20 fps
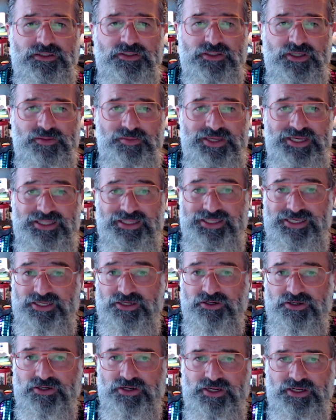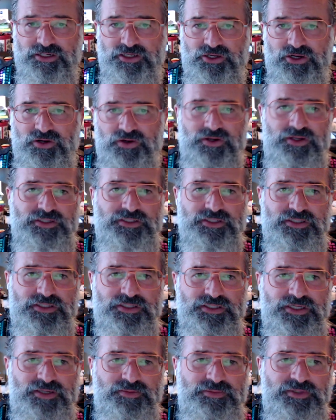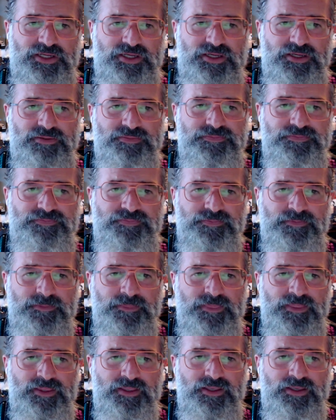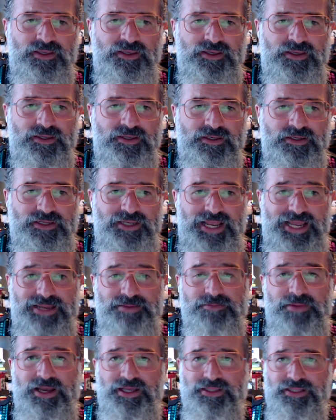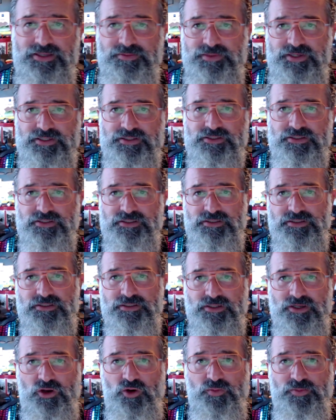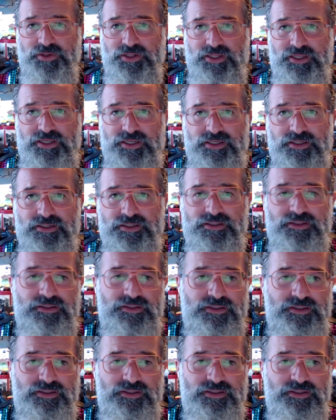So you can be a leader and curious at the same time. Name my limits openly.